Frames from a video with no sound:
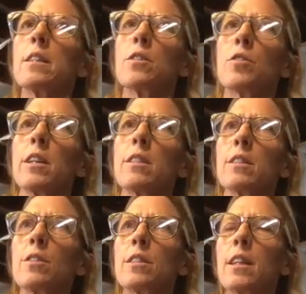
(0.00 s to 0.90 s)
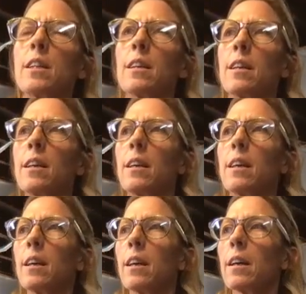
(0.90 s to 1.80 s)
translucent
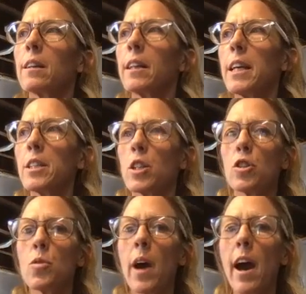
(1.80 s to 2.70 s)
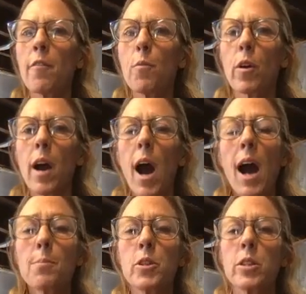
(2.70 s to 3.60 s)
glazes, you have more
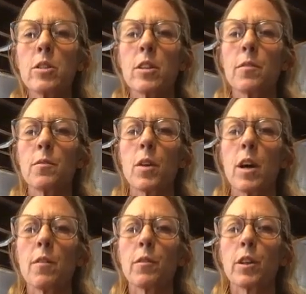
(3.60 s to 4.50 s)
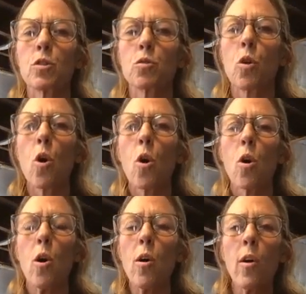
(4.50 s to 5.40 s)
options of control